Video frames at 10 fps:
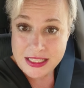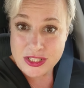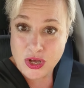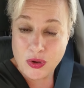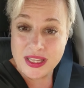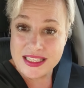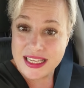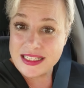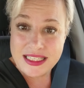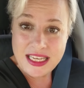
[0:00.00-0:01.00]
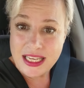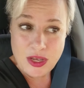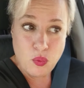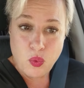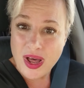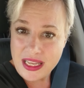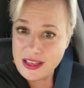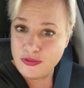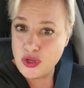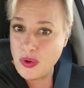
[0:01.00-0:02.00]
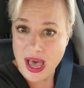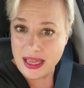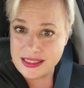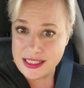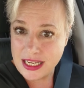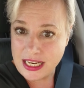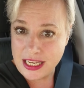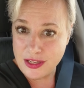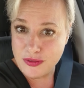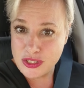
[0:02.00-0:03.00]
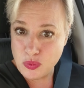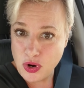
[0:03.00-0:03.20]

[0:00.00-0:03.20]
So they said, See, what if you hadn't done any of this